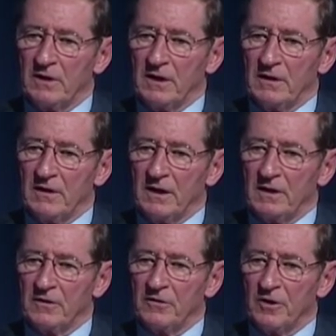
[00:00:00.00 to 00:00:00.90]

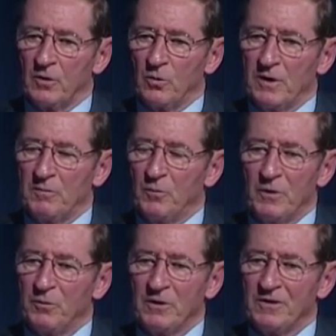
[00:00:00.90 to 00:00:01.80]
and so we
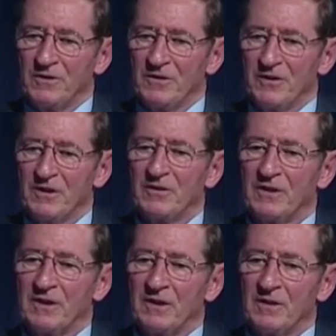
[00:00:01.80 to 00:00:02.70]
wouldn't
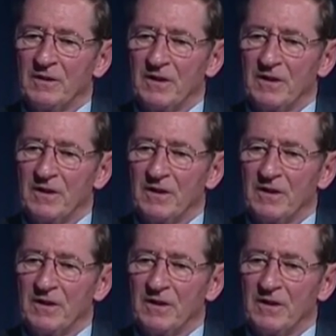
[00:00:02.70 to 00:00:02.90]
suggest a